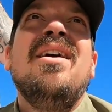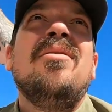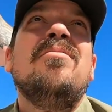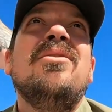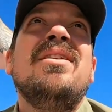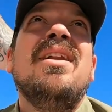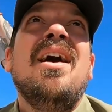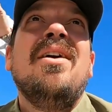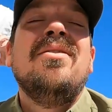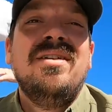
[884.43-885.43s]
Yeah, but
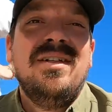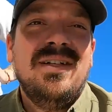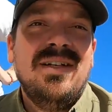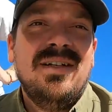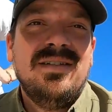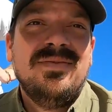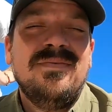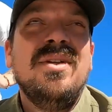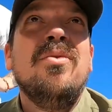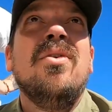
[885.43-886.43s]
now it
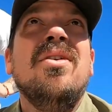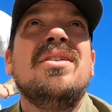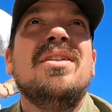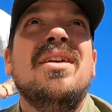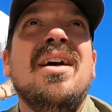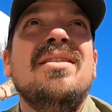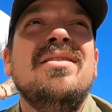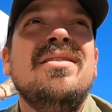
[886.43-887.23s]
worked, guys.